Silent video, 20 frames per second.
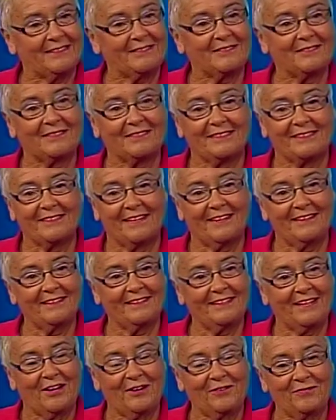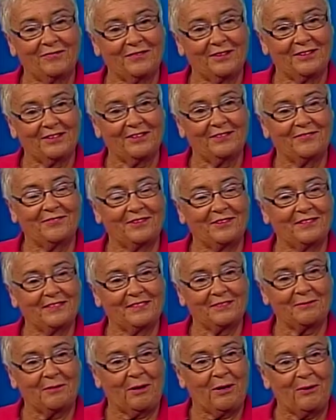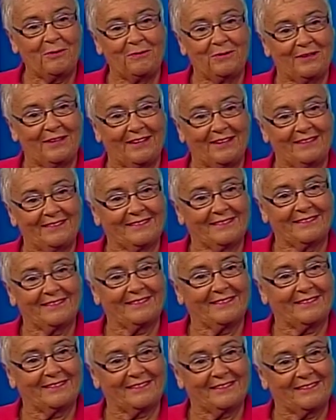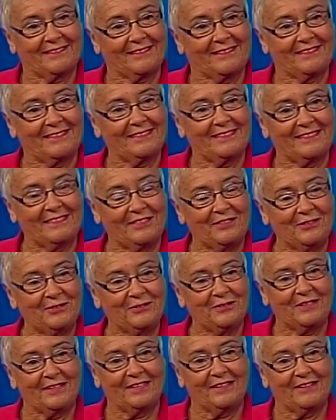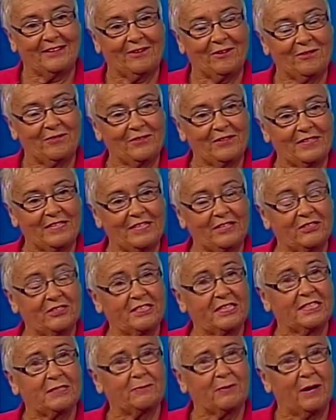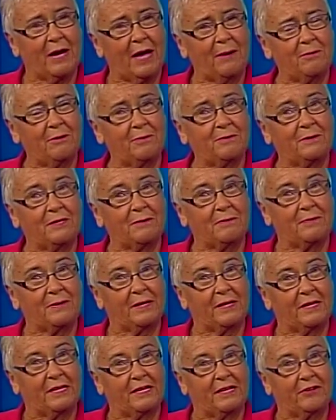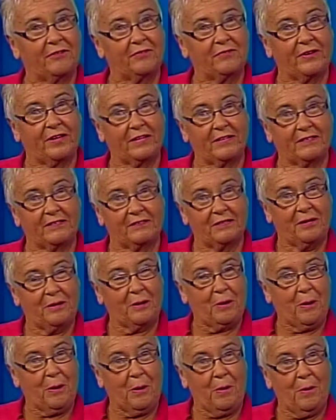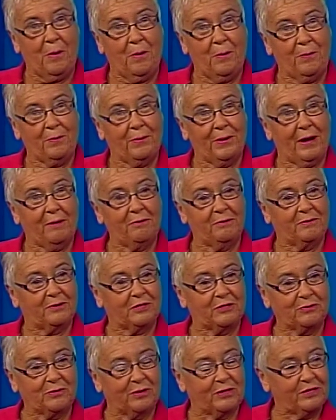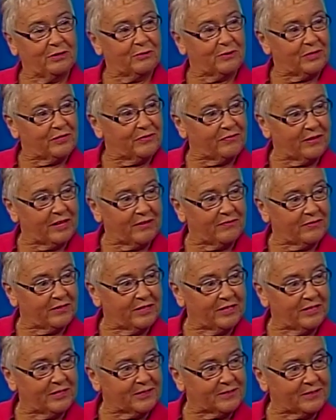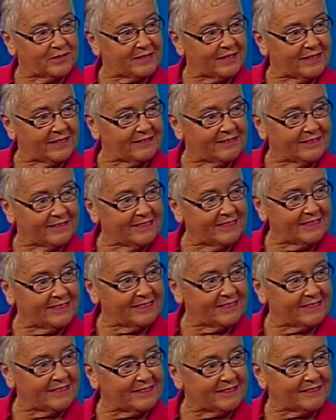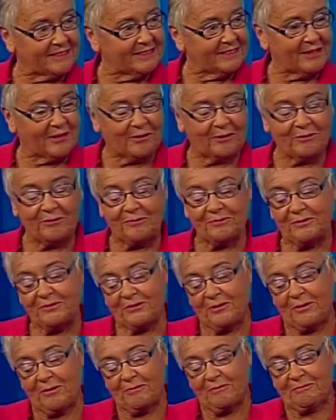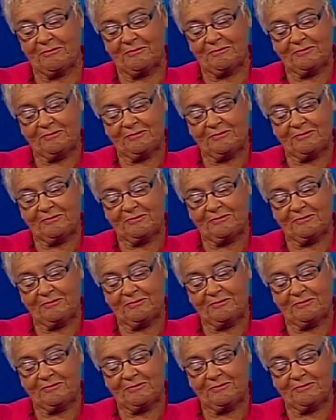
started out very, very small, but it's continued, and over the years it's probably been in effect probably 20, 25 years at least, so. And